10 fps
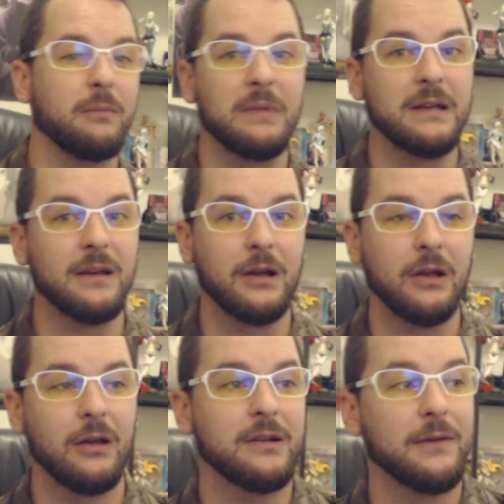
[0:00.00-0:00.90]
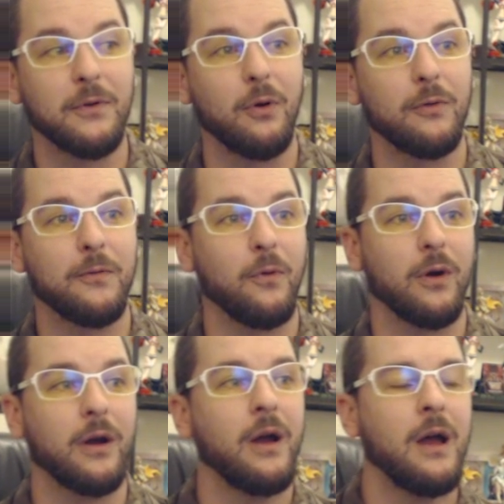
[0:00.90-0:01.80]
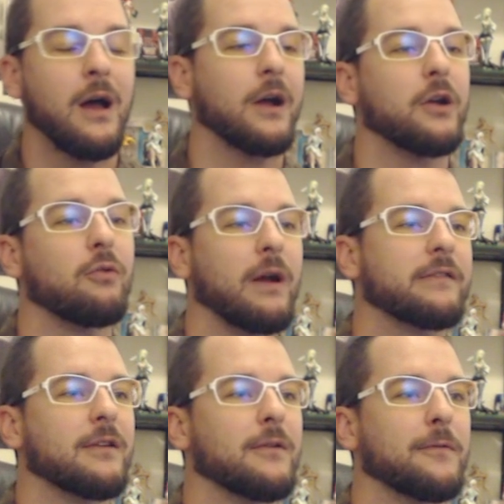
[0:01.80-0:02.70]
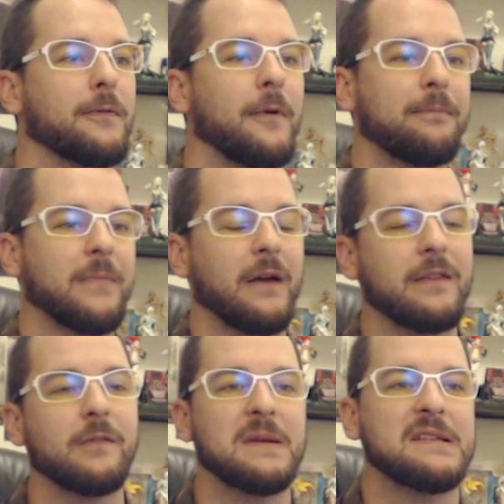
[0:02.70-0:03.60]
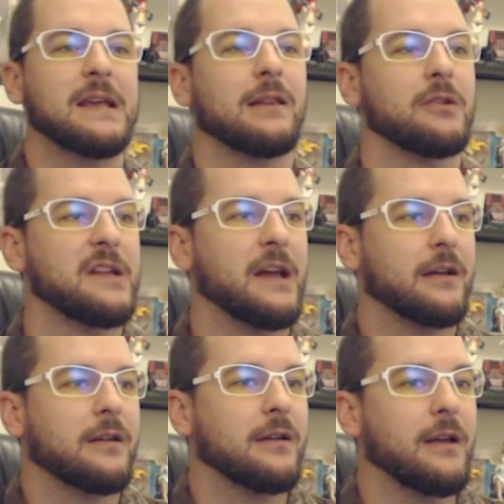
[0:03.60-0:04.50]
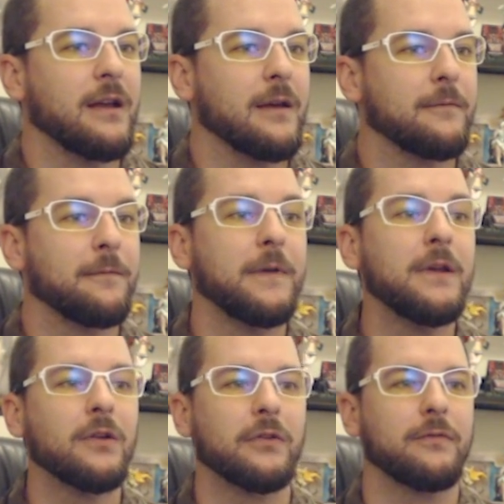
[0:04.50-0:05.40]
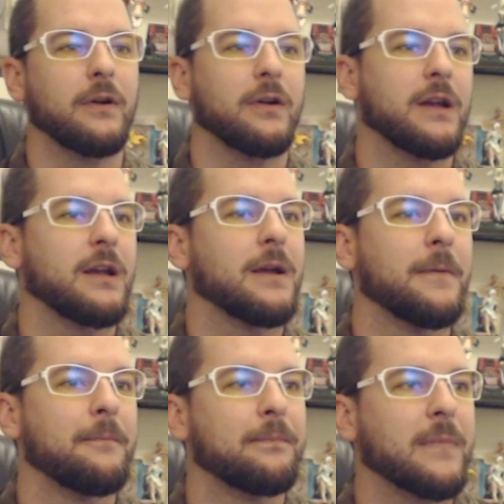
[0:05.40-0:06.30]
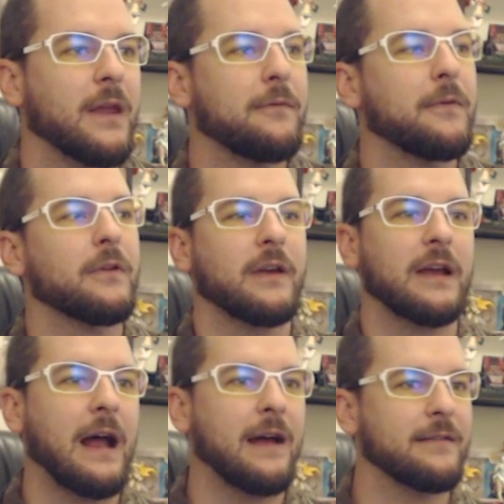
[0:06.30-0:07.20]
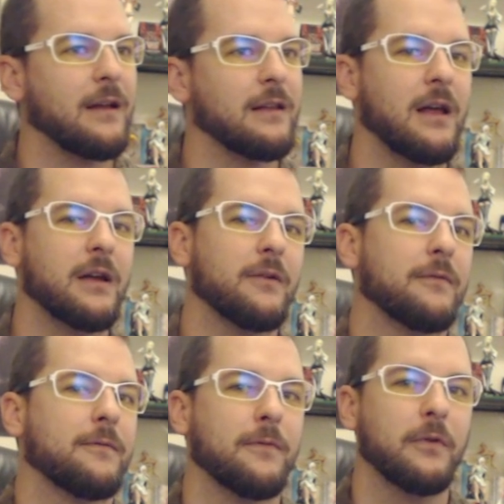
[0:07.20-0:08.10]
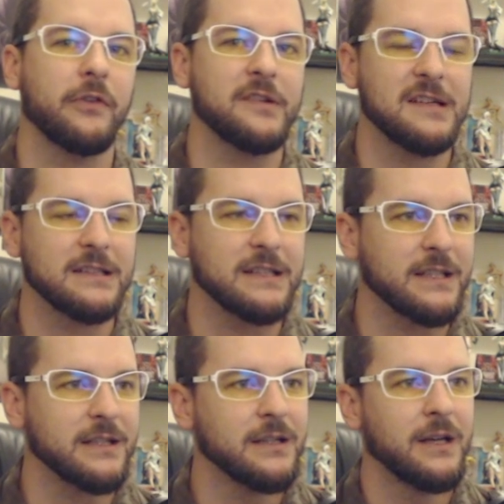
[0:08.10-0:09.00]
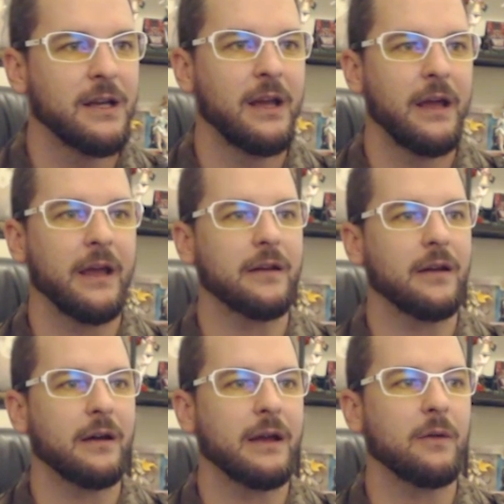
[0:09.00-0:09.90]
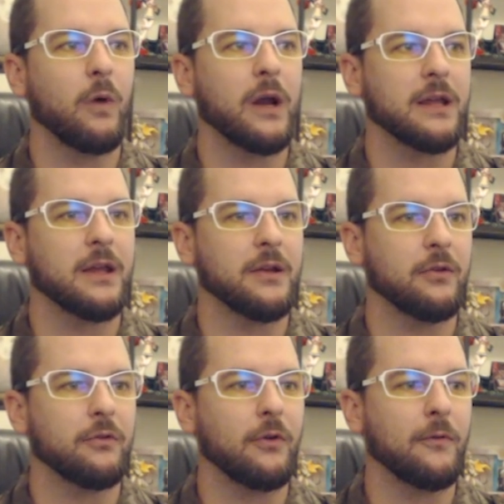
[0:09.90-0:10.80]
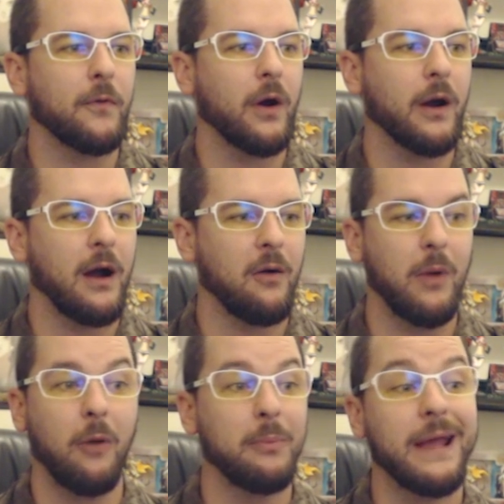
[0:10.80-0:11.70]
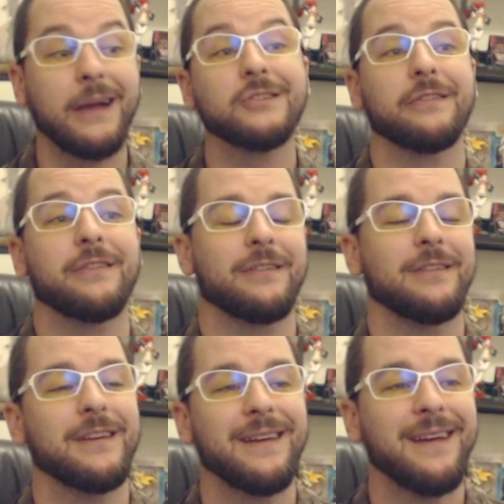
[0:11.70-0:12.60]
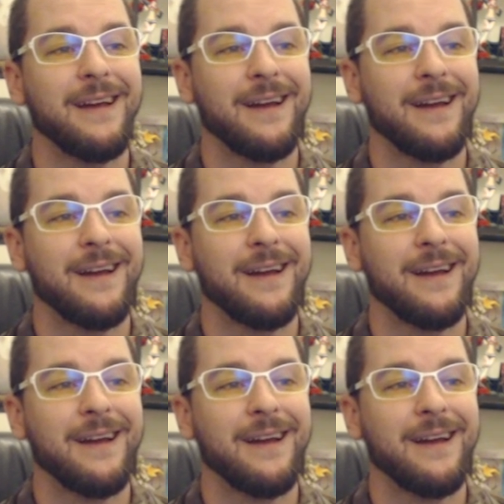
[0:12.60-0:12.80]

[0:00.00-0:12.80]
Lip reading: it can be difficult for aggressive. Now this particular deck, it feels like it has a lot of versatility in what it can do so far. I'll be anxious to see